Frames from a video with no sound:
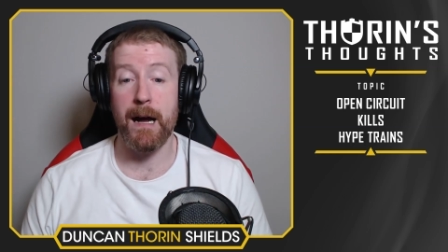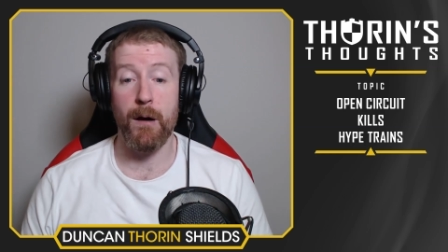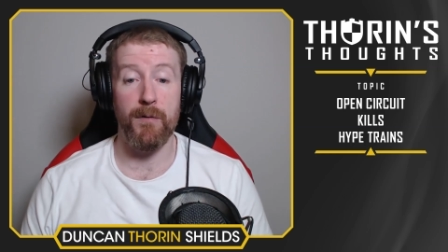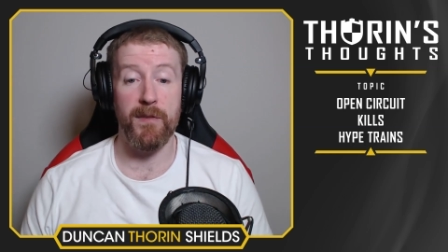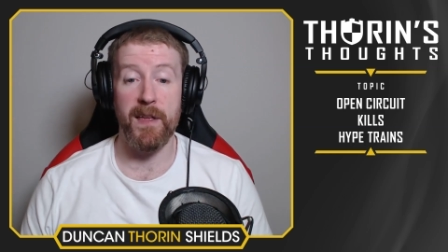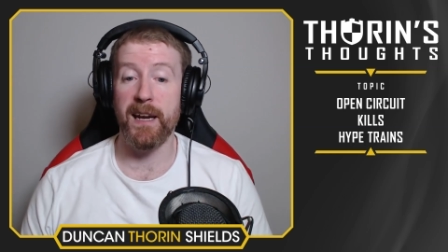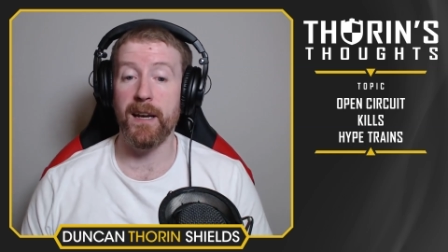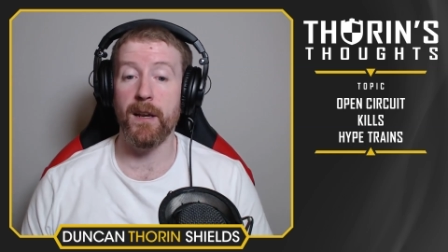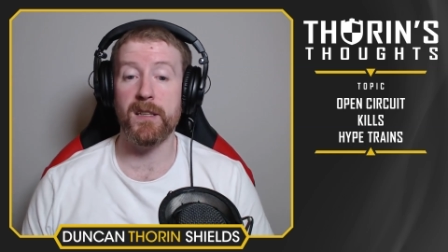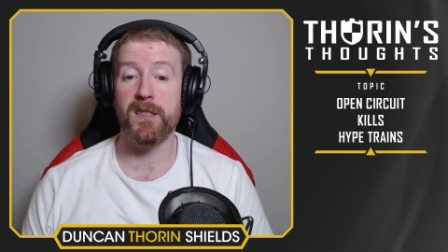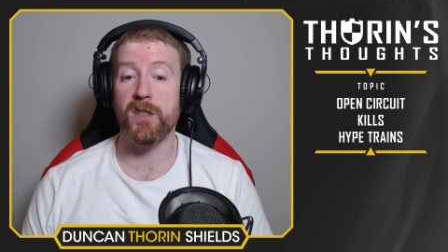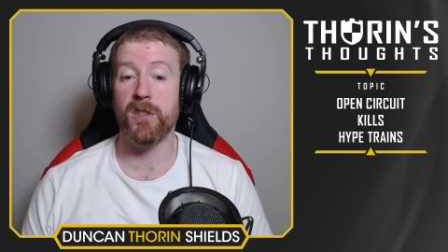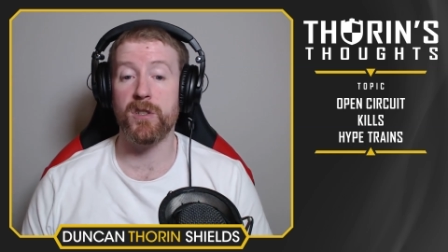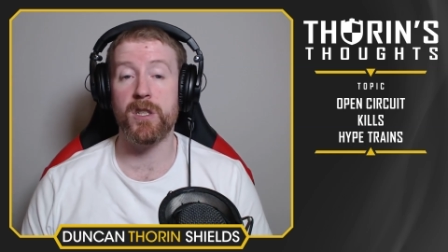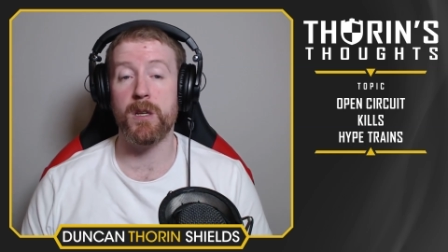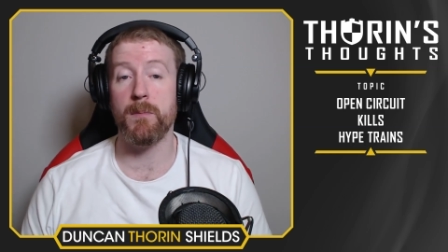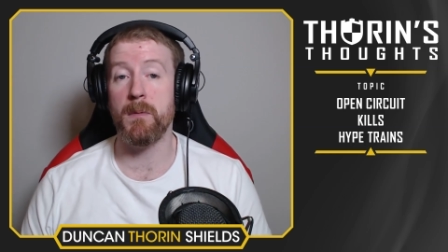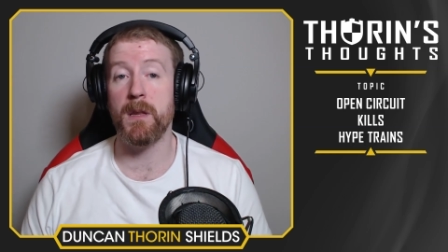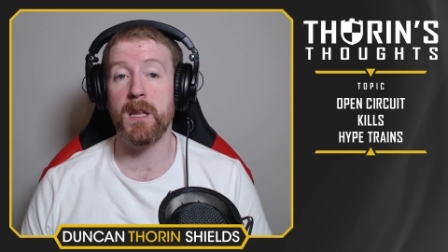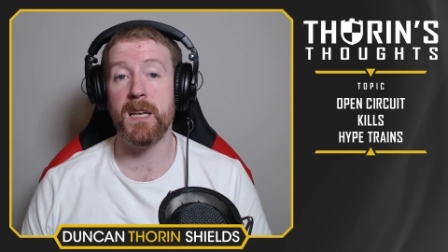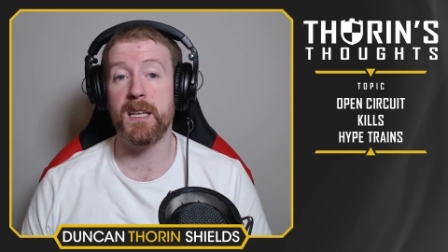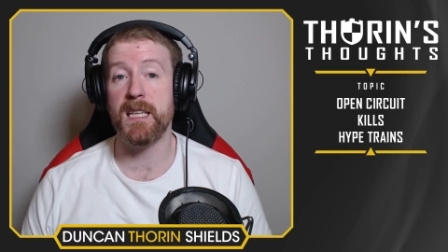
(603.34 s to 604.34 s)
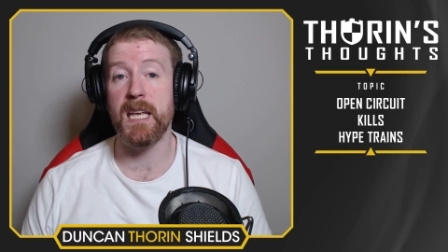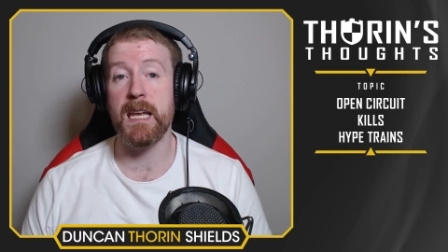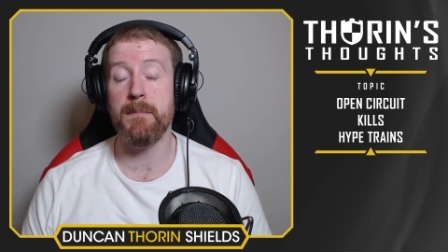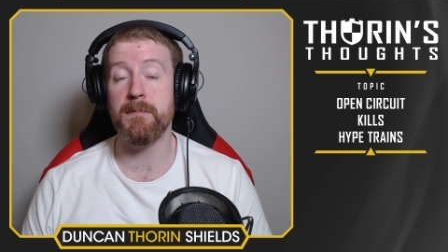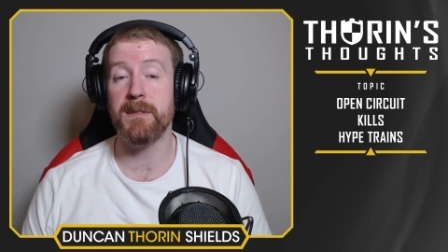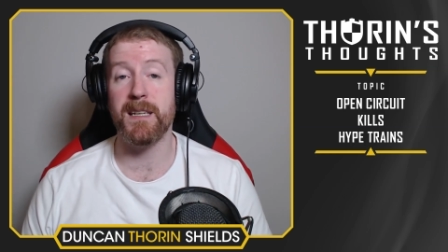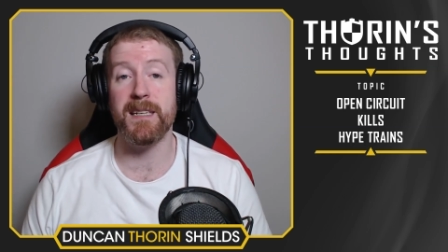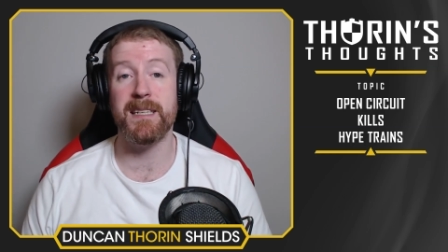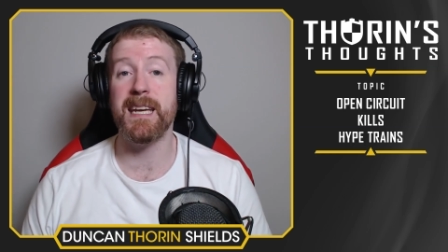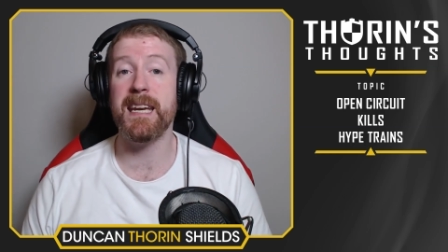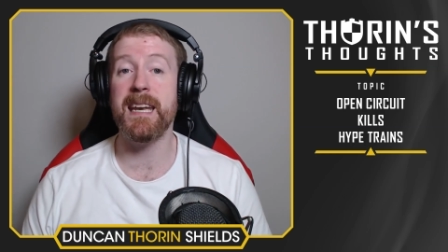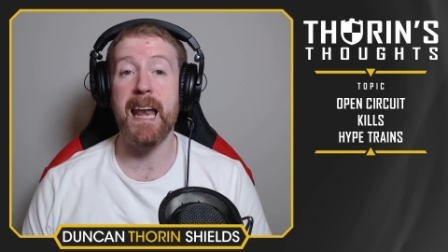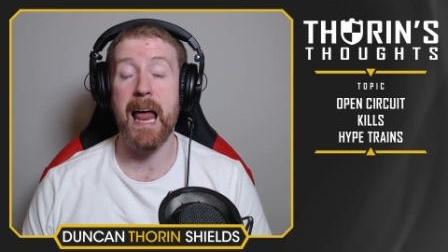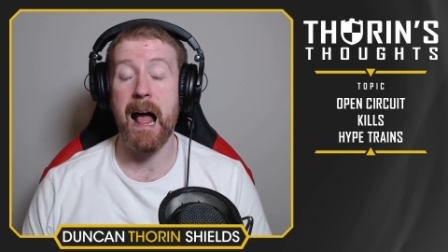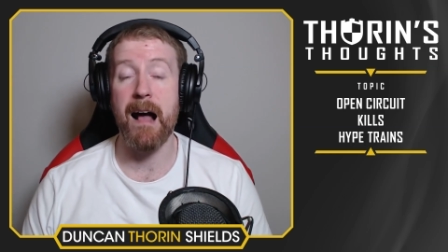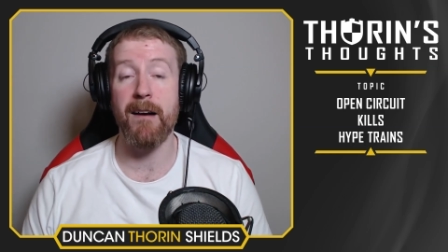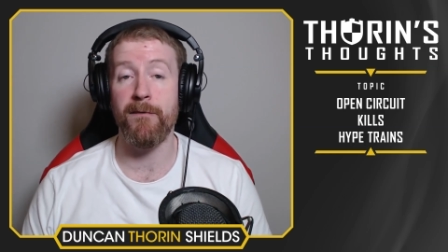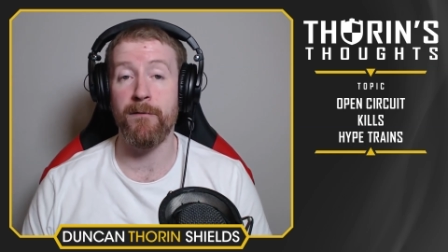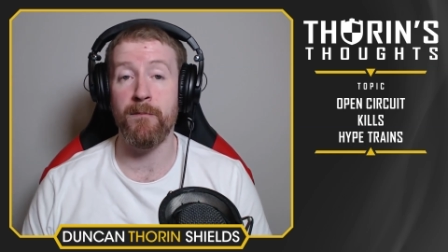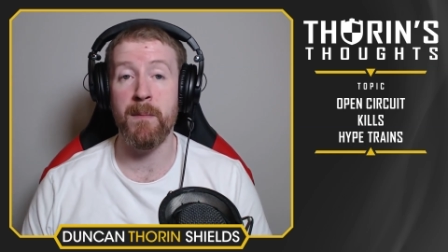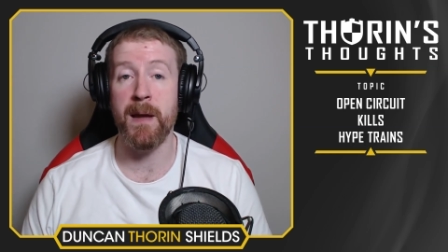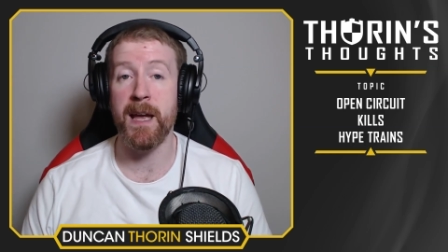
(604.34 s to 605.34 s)
it out. Then let's look at some of the teams that didn't
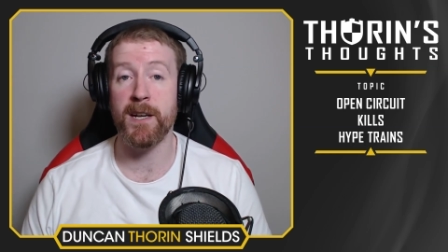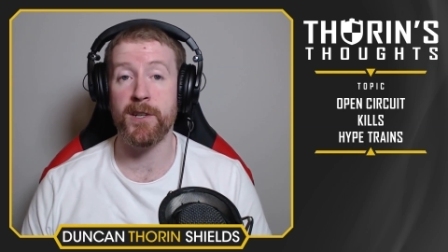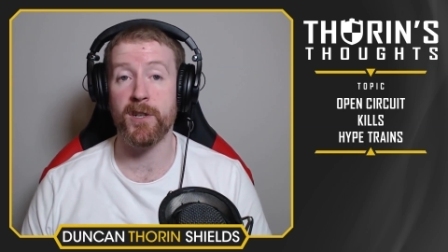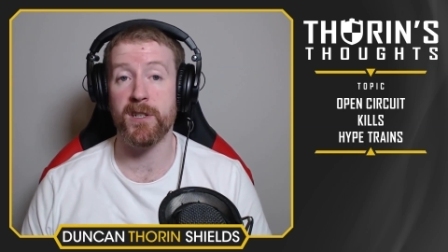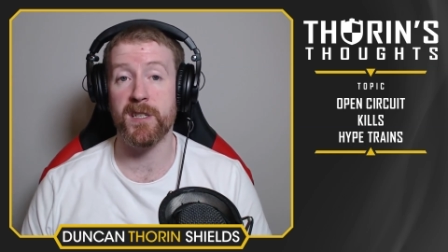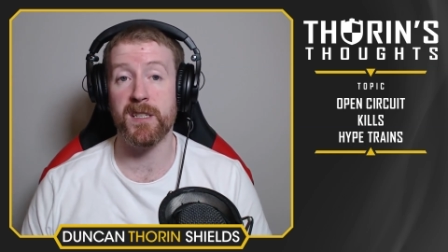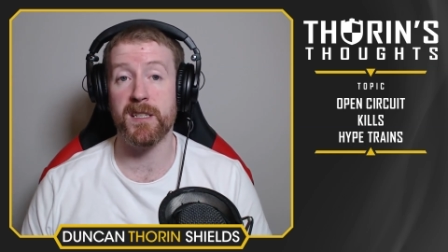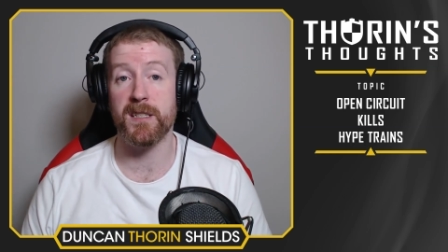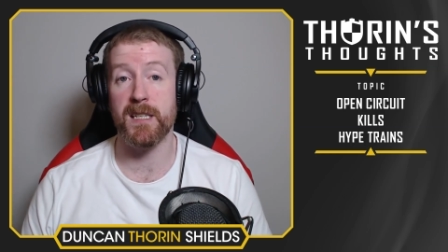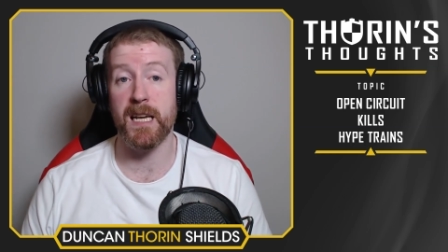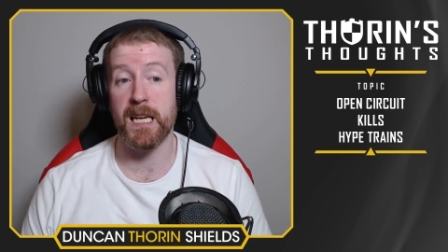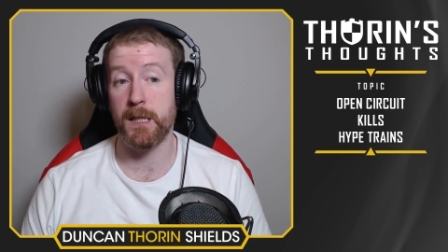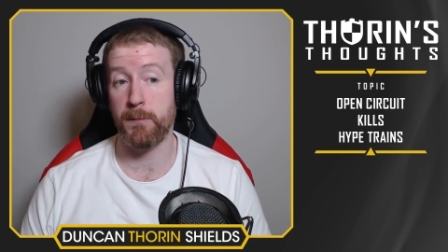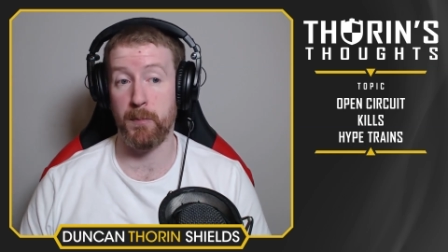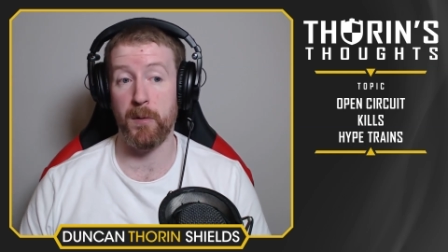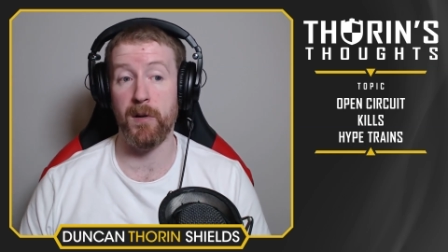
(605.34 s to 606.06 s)
have major success,